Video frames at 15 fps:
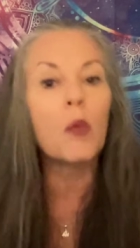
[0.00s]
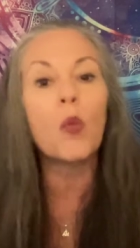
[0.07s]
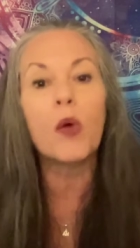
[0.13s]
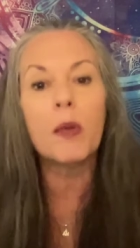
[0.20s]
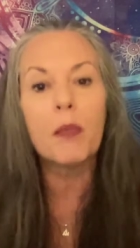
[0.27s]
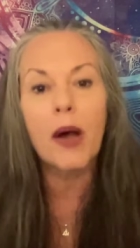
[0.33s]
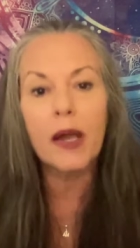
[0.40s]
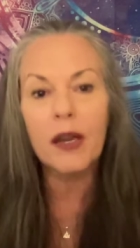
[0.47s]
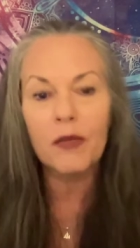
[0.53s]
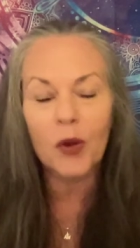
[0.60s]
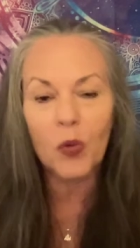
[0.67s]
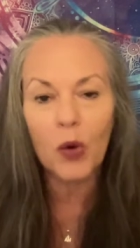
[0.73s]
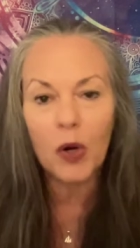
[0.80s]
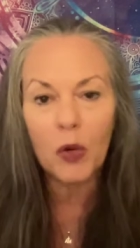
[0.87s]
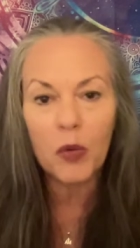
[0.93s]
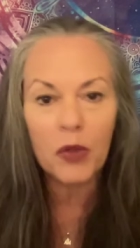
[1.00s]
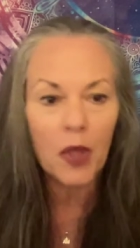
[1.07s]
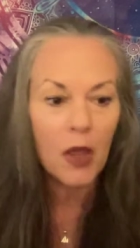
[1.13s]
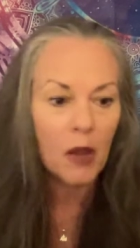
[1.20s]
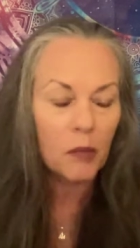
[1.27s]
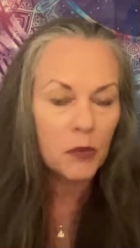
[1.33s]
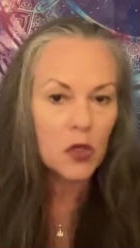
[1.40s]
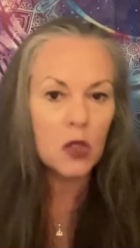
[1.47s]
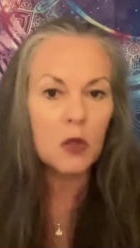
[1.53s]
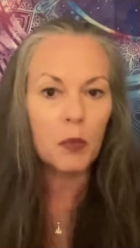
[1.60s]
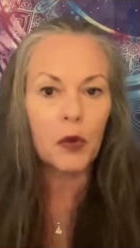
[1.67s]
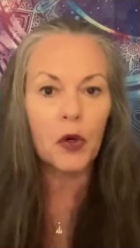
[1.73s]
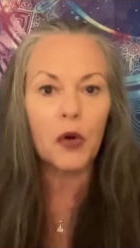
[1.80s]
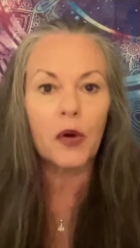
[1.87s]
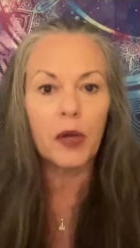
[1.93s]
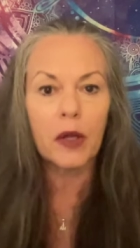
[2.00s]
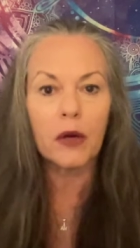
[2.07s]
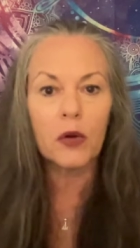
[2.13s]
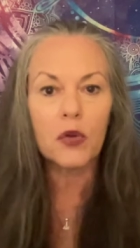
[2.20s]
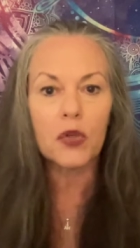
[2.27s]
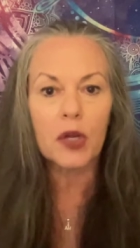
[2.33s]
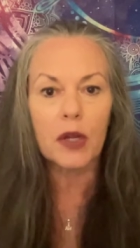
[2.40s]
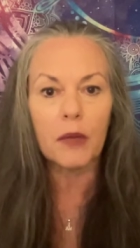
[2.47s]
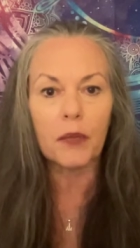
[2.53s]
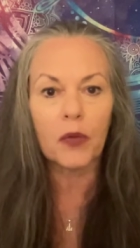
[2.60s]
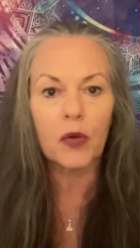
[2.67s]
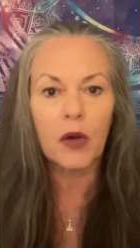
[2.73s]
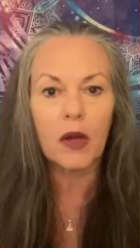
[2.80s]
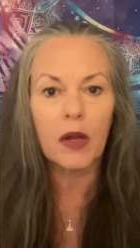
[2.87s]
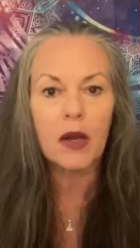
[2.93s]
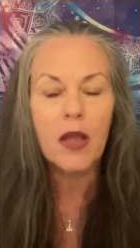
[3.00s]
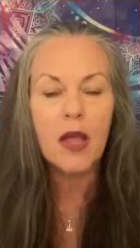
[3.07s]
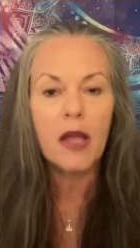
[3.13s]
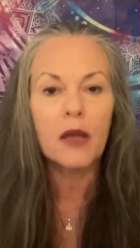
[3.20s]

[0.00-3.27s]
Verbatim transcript: we might even work with just pure energy, right?